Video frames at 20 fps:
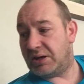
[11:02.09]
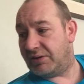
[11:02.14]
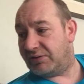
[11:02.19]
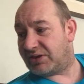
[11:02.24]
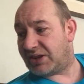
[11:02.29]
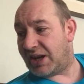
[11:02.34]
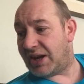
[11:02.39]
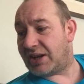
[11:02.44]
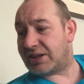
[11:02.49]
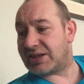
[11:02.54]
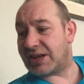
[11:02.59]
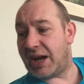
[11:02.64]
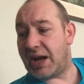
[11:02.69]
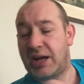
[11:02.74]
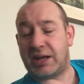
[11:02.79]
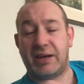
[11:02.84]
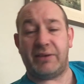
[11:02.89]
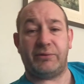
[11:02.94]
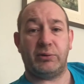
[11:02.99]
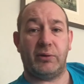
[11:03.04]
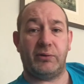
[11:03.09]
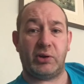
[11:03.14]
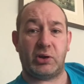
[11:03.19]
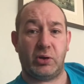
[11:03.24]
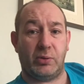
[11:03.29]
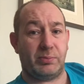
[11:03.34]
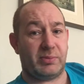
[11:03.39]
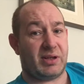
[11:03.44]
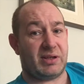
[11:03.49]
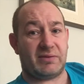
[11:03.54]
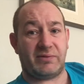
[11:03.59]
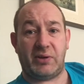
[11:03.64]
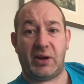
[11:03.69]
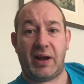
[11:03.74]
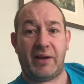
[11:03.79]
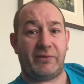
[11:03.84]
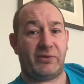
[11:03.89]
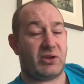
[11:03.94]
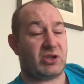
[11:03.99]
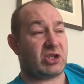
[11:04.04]
You've set a target for other companies
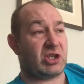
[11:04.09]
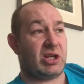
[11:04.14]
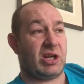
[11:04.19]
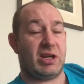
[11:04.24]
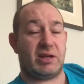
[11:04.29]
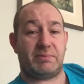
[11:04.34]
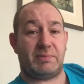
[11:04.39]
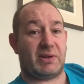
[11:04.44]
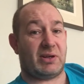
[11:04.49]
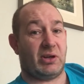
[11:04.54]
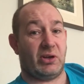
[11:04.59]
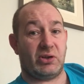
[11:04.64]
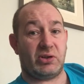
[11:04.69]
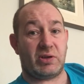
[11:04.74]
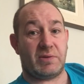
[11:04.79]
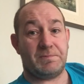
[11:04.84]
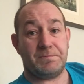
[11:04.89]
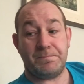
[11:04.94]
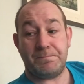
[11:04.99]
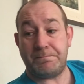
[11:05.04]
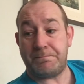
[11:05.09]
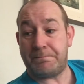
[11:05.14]
for effort chairs because